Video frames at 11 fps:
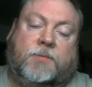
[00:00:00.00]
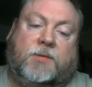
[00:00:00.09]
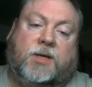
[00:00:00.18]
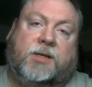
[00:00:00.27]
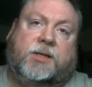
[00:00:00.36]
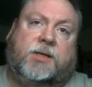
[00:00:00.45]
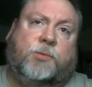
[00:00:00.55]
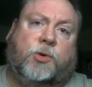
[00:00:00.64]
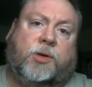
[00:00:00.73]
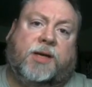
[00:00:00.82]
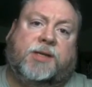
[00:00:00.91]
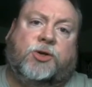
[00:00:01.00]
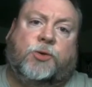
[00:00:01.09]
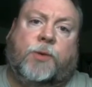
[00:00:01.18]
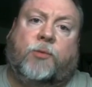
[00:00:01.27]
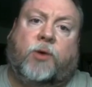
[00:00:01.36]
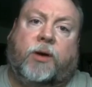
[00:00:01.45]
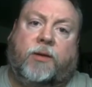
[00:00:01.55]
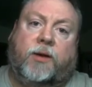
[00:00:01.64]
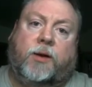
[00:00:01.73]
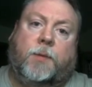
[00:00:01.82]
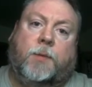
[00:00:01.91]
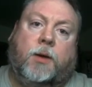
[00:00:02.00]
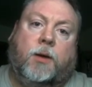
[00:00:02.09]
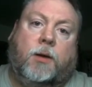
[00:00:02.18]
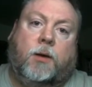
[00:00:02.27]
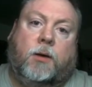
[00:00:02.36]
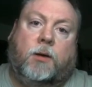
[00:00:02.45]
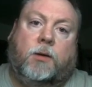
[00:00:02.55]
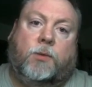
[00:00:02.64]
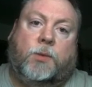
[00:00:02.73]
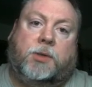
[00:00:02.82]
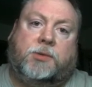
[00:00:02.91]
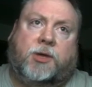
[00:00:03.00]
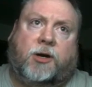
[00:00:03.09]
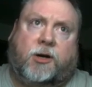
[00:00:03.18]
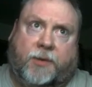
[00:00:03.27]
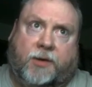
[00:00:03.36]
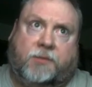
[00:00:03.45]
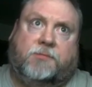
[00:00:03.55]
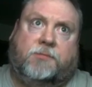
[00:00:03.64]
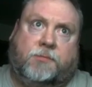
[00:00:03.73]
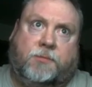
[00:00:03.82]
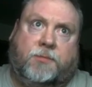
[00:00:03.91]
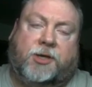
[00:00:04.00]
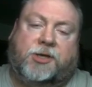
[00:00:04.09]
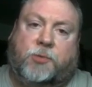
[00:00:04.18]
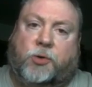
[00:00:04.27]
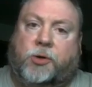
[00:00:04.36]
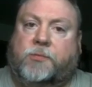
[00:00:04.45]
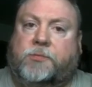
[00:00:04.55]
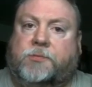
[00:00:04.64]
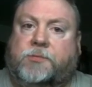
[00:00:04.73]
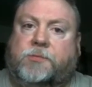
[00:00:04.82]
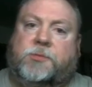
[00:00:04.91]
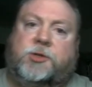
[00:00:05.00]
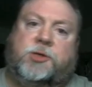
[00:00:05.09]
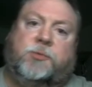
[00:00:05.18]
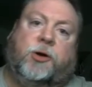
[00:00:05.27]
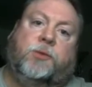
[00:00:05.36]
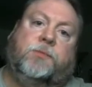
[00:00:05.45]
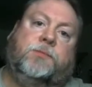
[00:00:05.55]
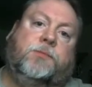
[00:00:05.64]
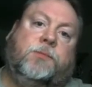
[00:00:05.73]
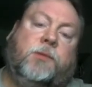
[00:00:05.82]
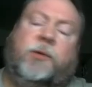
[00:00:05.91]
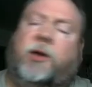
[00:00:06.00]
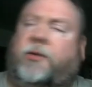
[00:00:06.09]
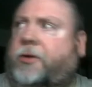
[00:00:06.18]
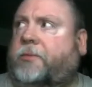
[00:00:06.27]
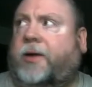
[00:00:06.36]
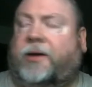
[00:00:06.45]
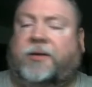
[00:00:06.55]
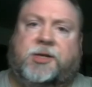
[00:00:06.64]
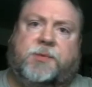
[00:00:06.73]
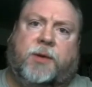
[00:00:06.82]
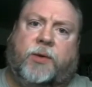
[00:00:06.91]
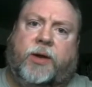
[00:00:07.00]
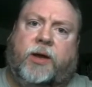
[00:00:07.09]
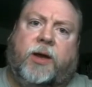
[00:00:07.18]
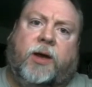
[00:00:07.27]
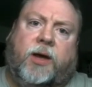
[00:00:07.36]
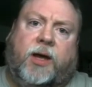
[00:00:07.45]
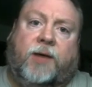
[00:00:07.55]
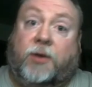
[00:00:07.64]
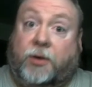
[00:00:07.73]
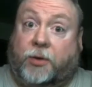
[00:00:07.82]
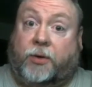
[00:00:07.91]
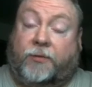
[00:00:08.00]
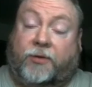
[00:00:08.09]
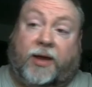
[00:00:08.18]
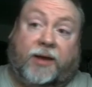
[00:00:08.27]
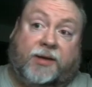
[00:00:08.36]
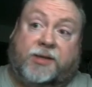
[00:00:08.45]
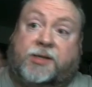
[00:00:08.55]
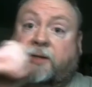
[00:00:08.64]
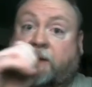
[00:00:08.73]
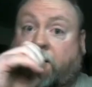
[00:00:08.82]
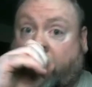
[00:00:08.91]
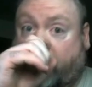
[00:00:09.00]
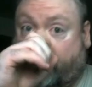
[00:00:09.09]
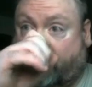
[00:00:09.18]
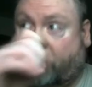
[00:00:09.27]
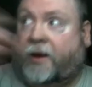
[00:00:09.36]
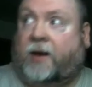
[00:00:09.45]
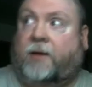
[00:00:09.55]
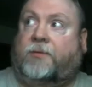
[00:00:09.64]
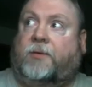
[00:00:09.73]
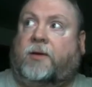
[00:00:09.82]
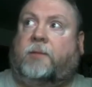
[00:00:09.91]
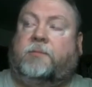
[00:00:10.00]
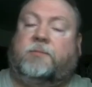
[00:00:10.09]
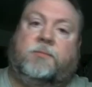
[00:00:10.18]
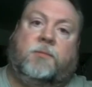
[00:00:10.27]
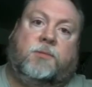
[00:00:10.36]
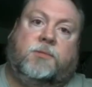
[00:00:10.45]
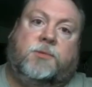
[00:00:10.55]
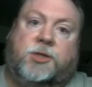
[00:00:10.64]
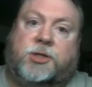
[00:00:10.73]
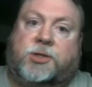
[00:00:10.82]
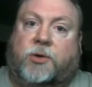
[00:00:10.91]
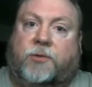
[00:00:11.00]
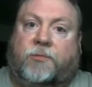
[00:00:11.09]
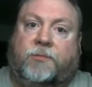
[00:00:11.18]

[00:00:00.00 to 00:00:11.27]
It's an important lesson to remember, I think. We'll talk about this more tomorrow. Let me know if you like this, by the way. If you do, if you like this kind of format, I'm just sort of,